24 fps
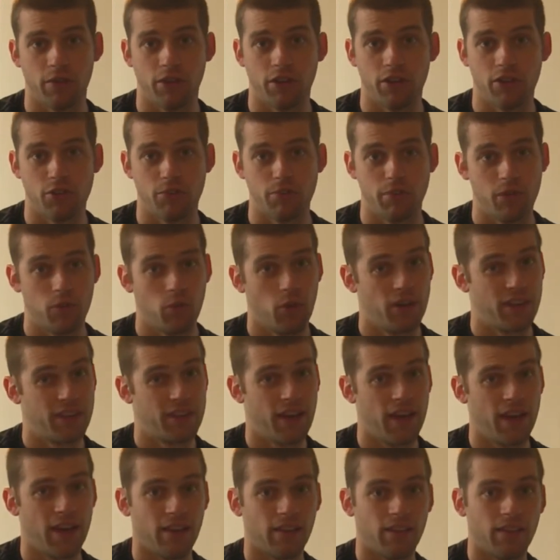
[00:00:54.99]
when it should be
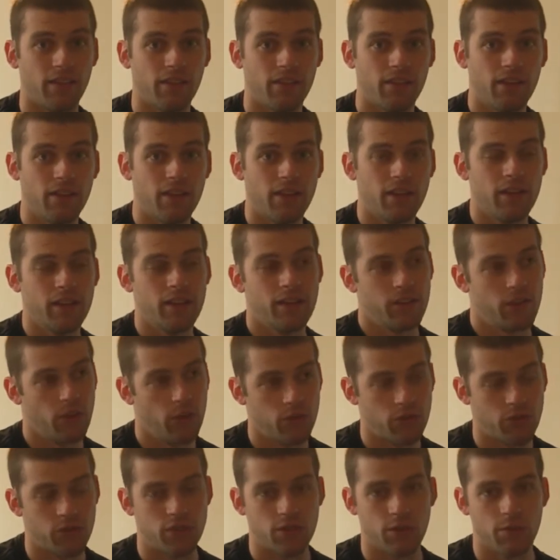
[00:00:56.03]
110?
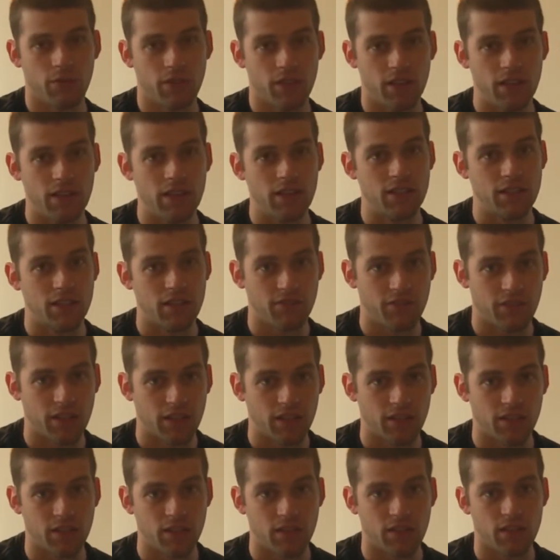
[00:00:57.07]
Those are some of the easy
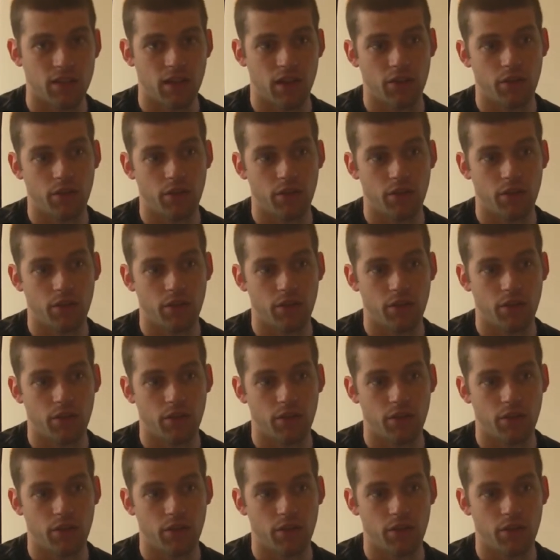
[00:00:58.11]
fixes.